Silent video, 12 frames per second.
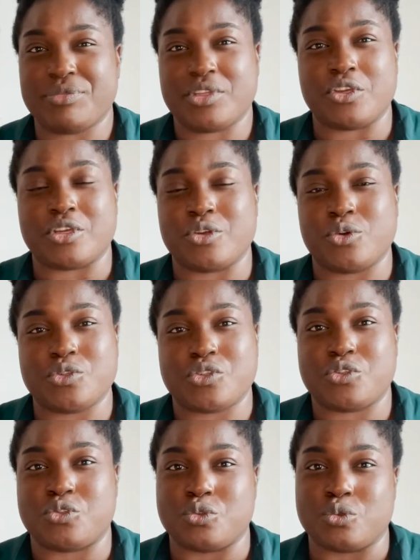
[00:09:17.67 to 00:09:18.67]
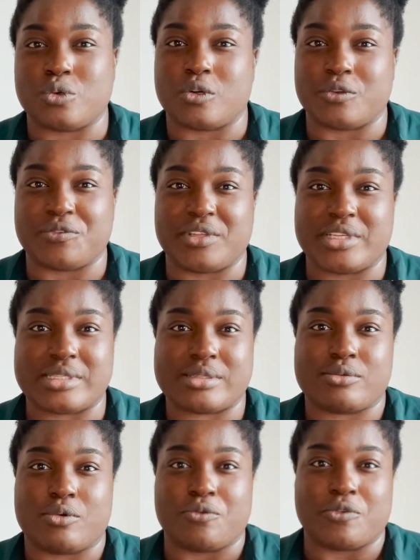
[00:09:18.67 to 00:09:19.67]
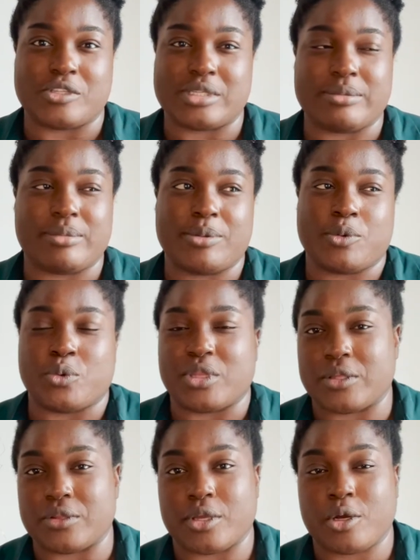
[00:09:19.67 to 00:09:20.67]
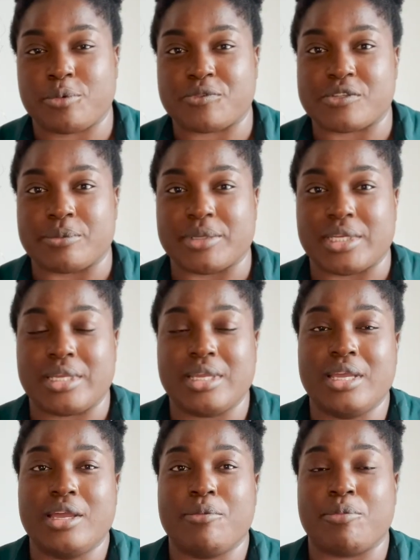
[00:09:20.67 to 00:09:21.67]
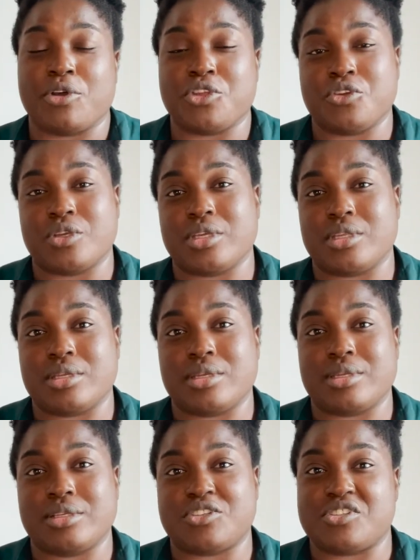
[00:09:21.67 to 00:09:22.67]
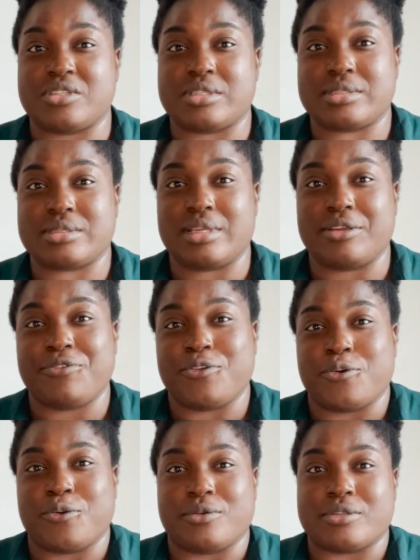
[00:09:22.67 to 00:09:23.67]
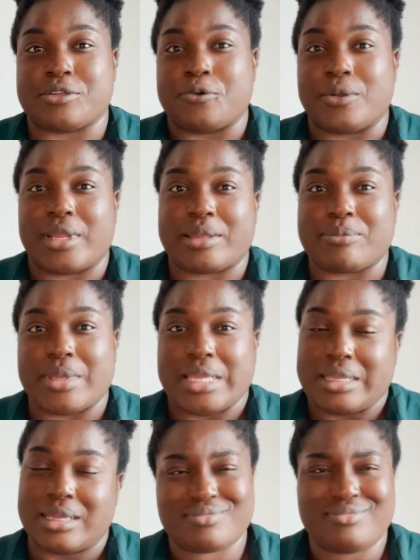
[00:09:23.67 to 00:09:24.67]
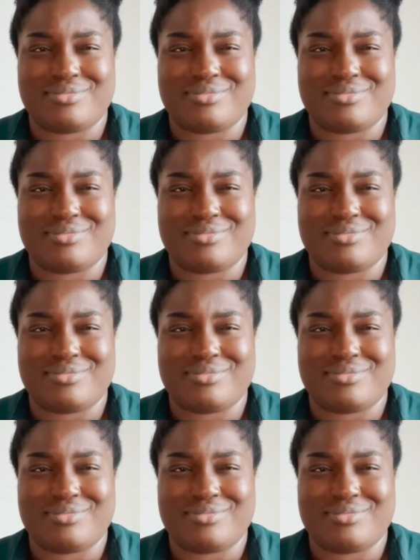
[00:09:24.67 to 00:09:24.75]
You can also do all of this, obviously, maybe without the help of somebody, but you can just, if you're someone like me,